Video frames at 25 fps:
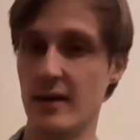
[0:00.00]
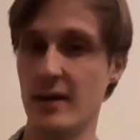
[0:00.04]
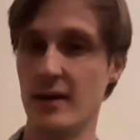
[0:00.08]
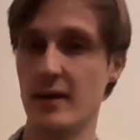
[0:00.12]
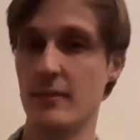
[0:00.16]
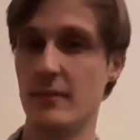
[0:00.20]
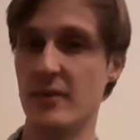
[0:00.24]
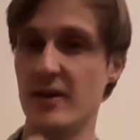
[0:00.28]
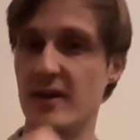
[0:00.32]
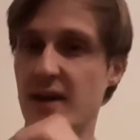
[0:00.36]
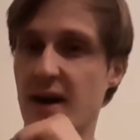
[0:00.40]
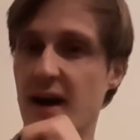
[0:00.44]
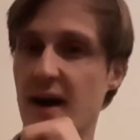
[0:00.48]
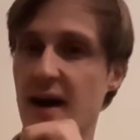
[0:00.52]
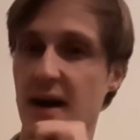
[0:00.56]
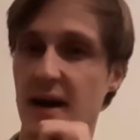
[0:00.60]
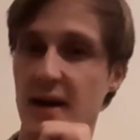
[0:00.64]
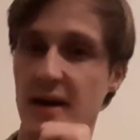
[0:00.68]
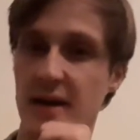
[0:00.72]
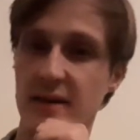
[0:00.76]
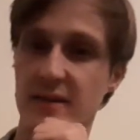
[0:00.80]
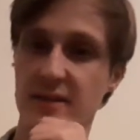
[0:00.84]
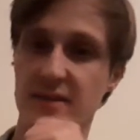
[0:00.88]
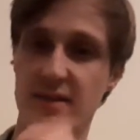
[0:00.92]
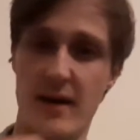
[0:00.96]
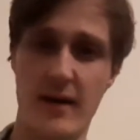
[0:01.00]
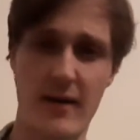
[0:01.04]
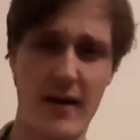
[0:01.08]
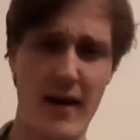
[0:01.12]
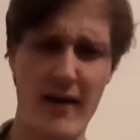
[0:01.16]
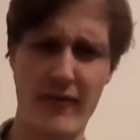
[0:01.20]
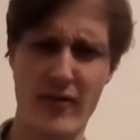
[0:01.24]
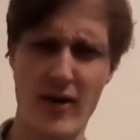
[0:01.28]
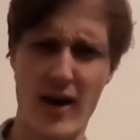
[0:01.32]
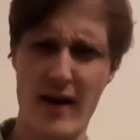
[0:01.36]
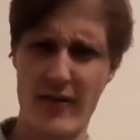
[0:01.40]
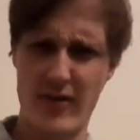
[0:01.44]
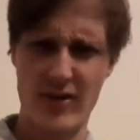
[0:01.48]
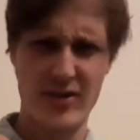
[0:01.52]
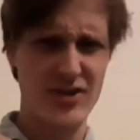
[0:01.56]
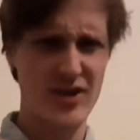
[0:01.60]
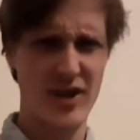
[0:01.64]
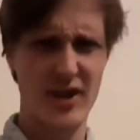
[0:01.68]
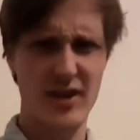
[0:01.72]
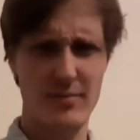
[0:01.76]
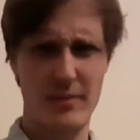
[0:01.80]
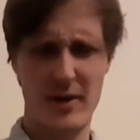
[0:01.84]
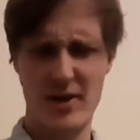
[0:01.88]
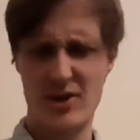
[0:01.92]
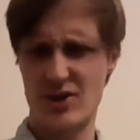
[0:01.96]
But yeah, it's how I
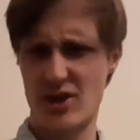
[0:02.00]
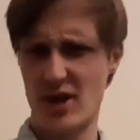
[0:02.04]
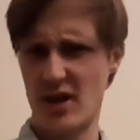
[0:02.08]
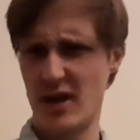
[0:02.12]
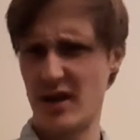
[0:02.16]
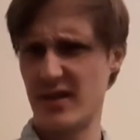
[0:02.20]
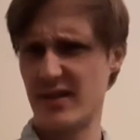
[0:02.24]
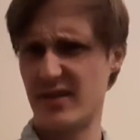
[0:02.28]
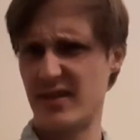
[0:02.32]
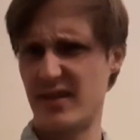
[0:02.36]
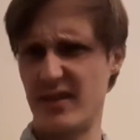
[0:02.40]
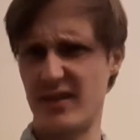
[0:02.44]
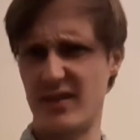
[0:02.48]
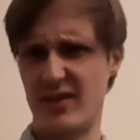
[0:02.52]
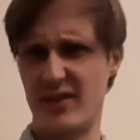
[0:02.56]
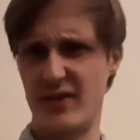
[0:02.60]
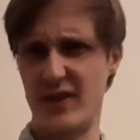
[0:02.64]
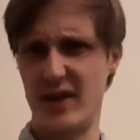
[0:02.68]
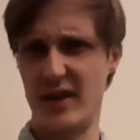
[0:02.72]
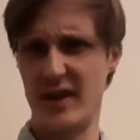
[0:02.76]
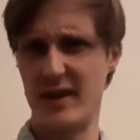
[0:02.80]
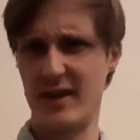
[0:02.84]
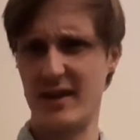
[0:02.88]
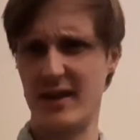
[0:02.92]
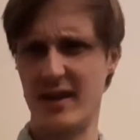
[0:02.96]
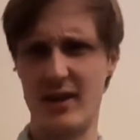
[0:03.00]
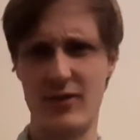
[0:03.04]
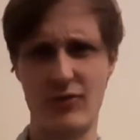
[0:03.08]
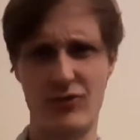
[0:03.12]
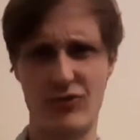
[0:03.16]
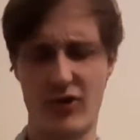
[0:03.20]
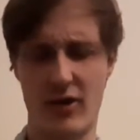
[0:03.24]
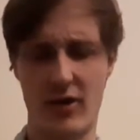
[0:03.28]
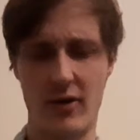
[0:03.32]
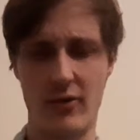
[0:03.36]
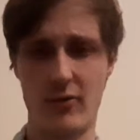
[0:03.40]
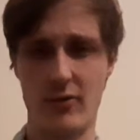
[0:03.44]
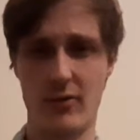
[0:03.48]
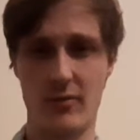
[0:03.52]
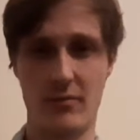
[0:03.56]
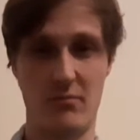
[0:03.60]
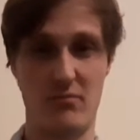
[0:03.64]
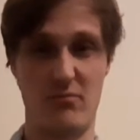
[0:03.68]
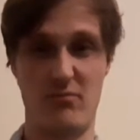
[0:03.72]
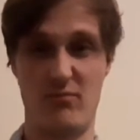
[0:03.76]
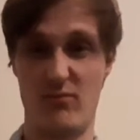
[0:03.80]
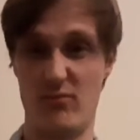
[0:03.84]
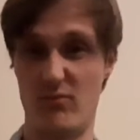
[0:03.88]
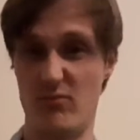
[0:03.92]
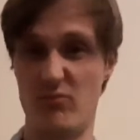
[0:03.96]
changed my shirt since the intro.
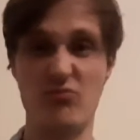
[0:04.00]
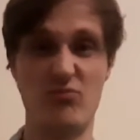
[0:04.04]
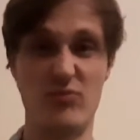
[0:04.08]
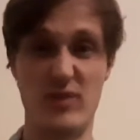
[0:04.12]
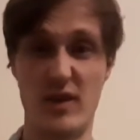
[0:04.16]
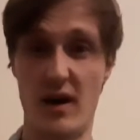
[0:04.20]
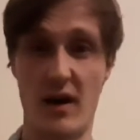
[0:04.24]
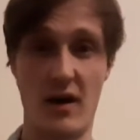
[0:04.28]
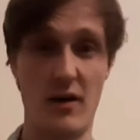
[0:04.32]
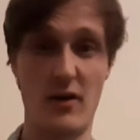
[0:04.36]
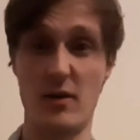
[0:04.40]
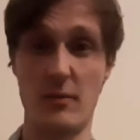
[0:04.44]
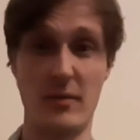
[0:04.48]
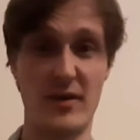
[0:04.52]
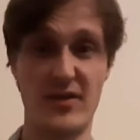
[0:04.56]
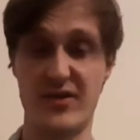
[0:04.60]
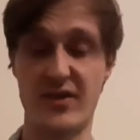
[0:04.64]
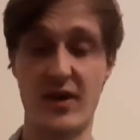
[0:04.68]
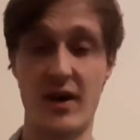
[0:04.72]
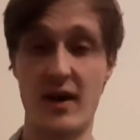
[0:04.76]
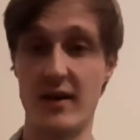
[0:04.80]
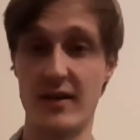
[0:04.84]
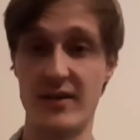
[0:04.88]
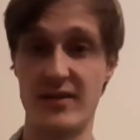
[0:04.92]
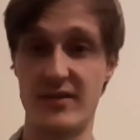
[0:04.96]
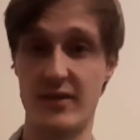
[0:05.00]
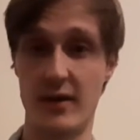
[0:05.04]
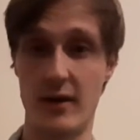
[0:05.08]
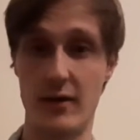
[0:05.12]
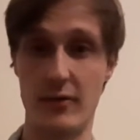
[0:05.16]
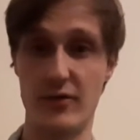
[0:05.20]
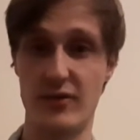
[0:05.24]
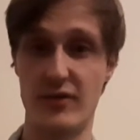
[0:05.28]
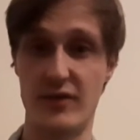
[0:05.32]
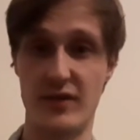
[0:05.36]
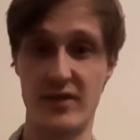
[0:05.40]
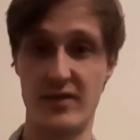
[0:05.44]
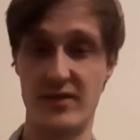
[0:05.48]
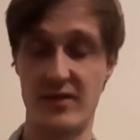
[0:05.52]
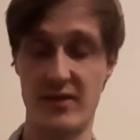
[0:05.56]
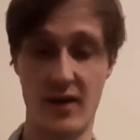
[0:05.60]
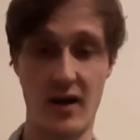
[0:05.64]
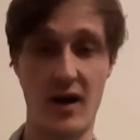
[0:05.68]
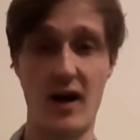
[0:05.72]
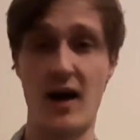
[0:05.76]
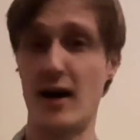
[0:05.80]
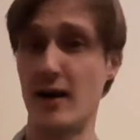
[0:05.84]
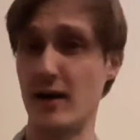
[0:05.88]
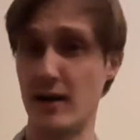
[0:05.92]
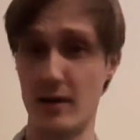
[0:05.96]
Yeah, only my stylist knows. This is a
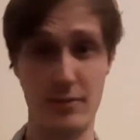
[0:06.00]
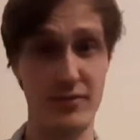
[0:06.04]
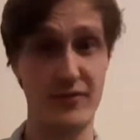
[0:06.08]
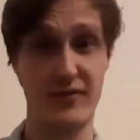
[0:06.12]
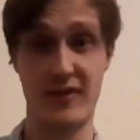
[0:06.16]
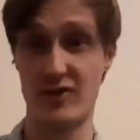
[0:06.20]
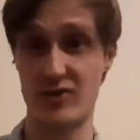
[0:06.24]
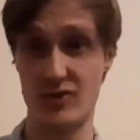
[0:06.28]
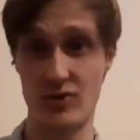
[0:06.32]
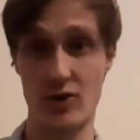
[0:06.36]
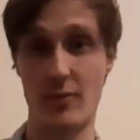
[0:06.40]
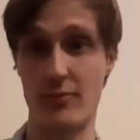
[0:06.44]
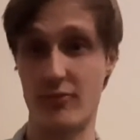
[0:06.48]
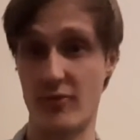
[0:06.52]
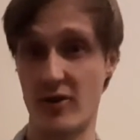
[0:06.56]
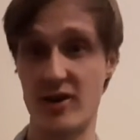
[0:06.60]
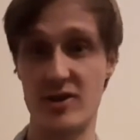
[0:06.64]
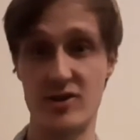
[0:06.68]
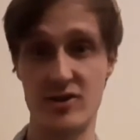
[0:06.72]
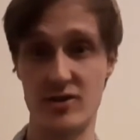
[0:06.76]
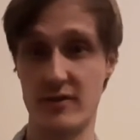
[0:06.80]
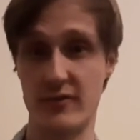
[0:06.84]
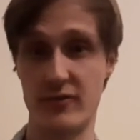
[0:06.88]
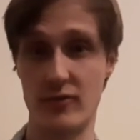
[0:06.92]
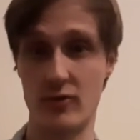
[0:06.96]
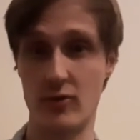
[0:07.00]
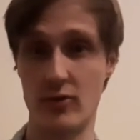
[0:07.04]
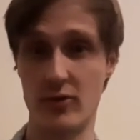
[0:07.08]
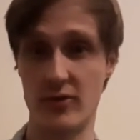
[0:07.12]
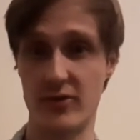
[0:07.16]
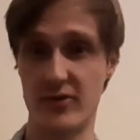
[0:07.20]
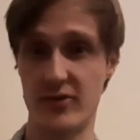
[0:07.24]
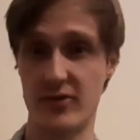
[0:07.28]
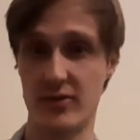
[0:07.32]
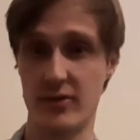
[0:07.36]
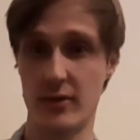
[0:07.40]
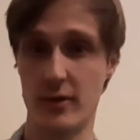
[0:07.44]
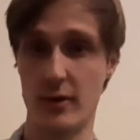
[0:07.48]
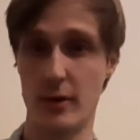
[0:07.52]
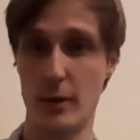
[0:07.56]
highly professional operation, of course.